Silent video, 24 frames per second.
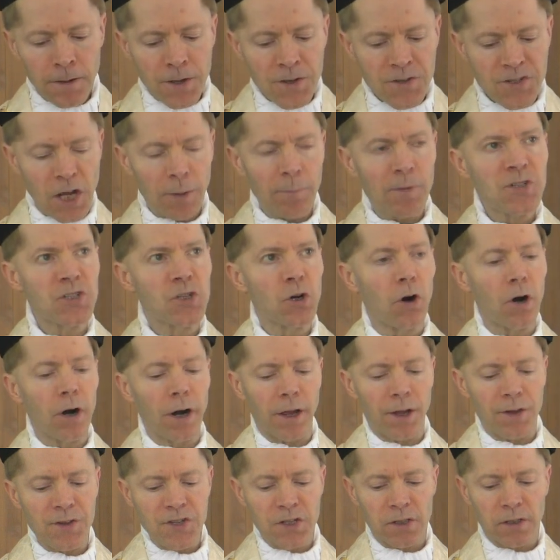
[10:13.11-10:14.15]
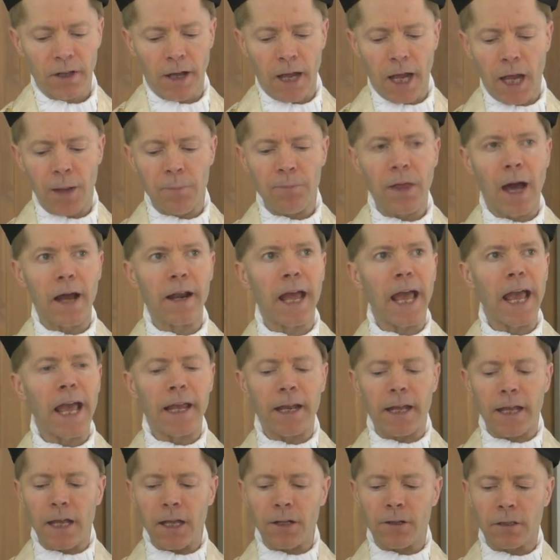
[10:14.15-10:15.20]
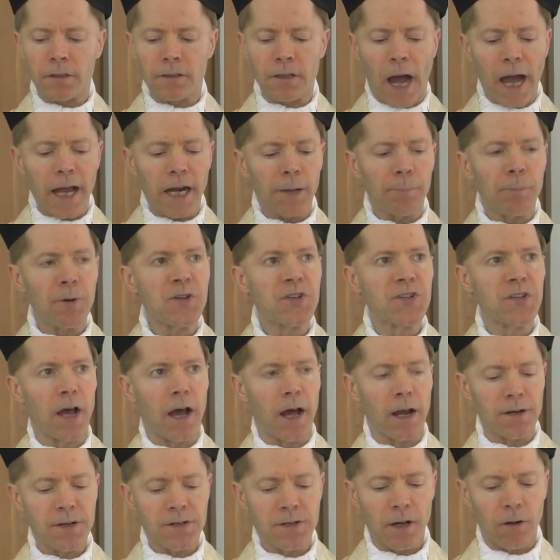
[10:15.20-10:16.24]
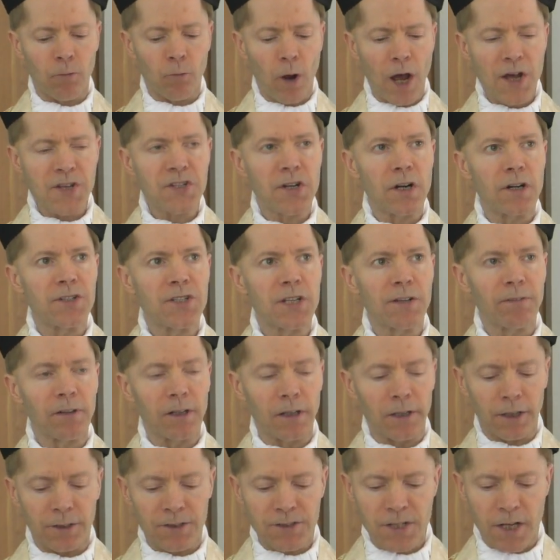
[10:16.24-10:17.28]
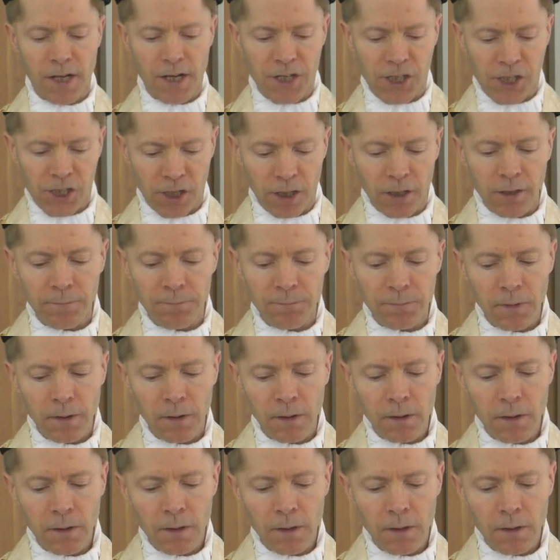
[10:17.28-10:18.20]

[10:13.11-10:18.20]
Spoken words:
Some historians claim that 80 to 90% of Western civilization